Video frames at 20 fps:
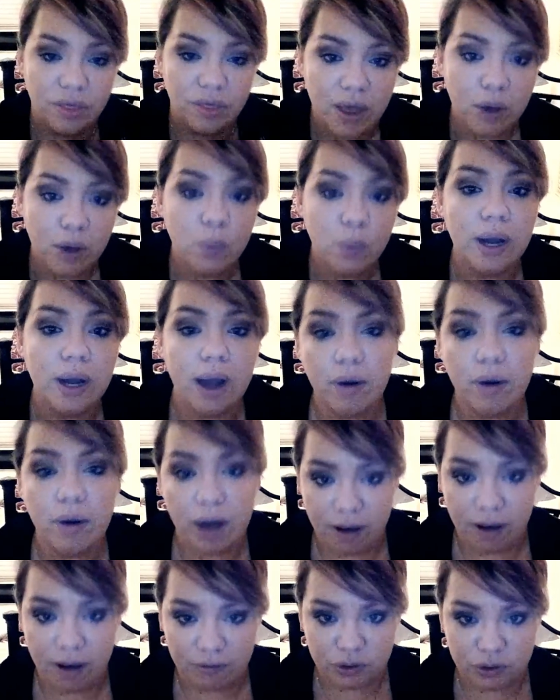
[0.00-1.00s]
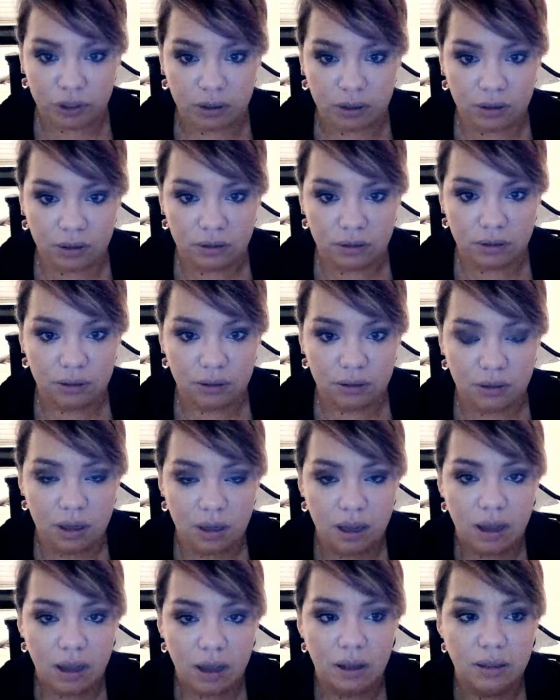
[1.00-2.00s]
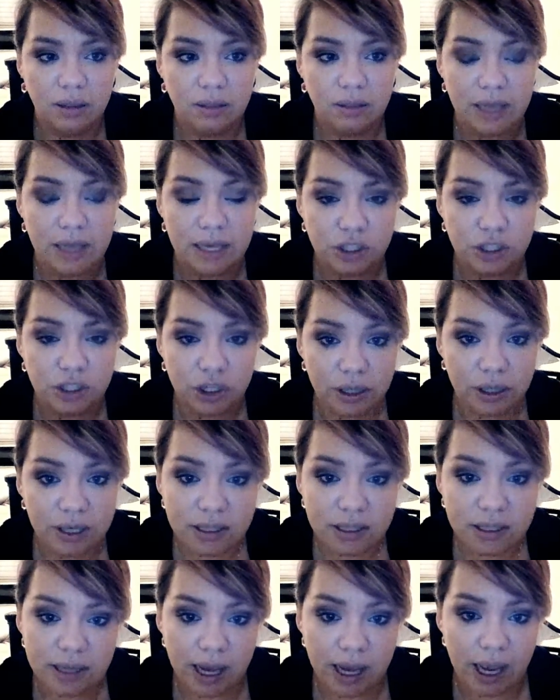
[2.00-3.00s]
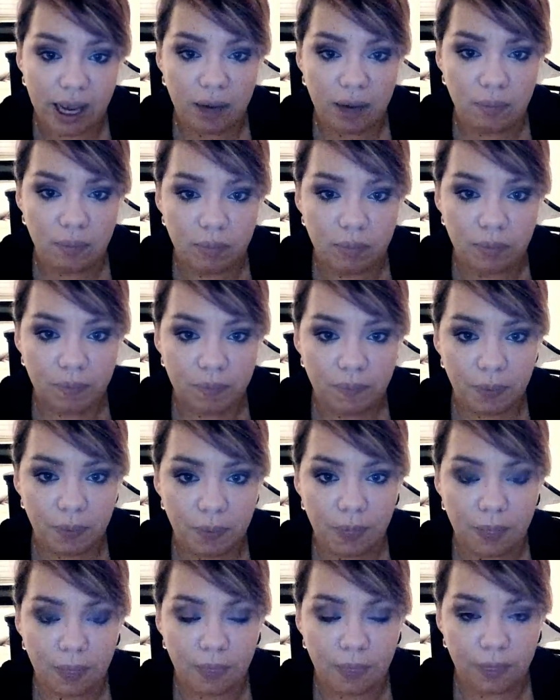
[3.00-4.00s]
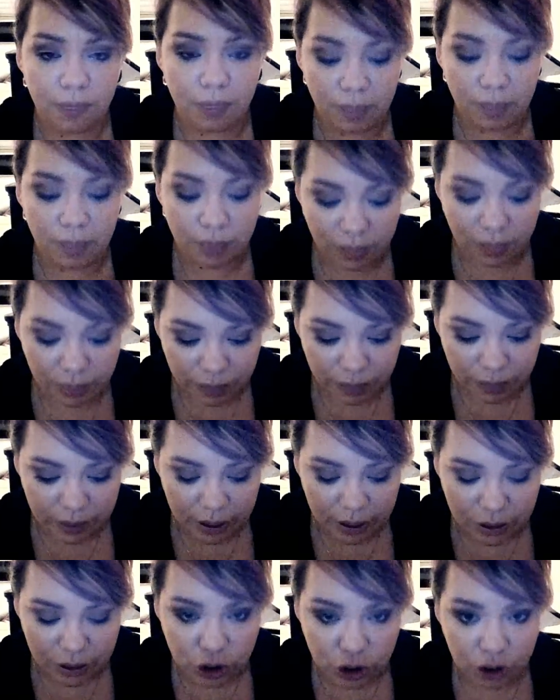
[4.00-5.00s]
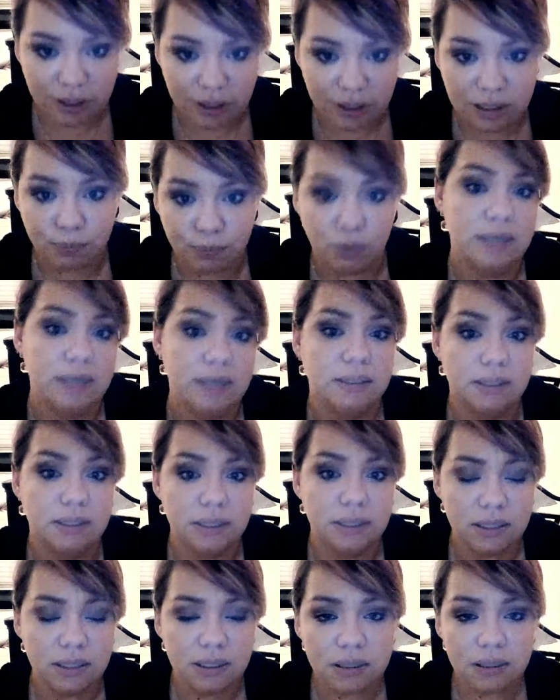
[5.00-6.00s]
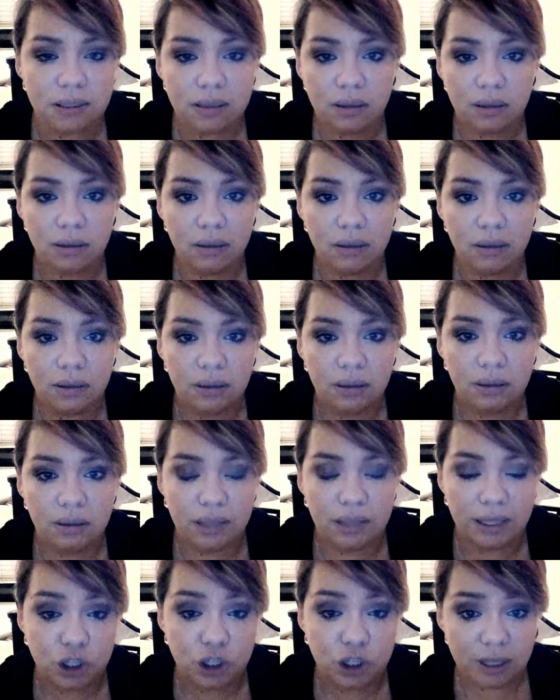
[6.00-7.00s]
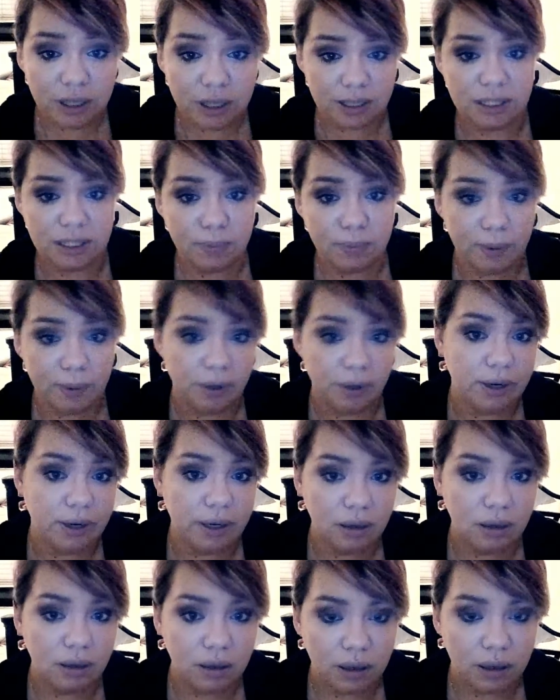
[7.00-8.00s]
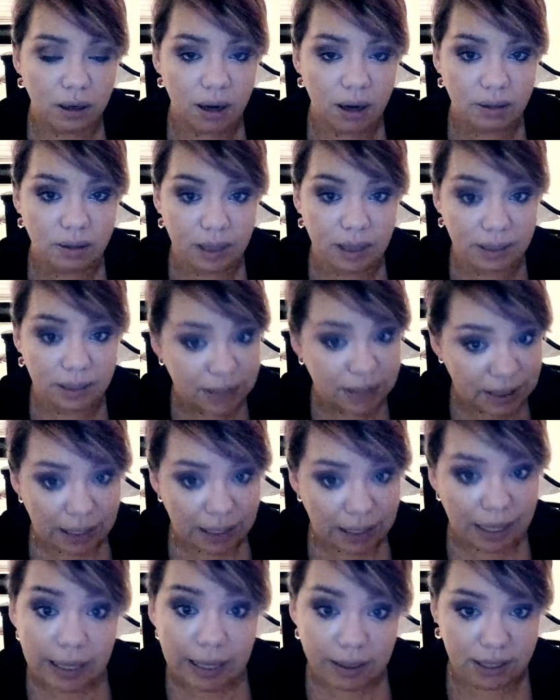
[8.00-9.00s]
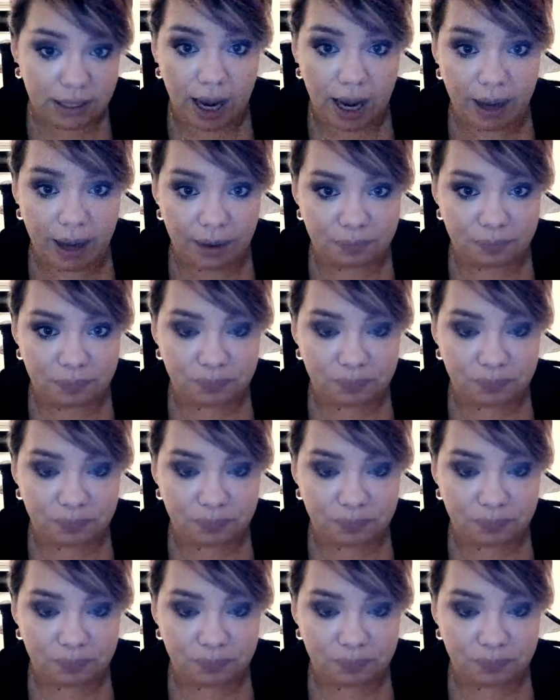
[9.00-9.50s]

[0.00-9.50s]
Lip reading: went out after. They took his name, they took his presence, they took his spirit, and they didn't let it die.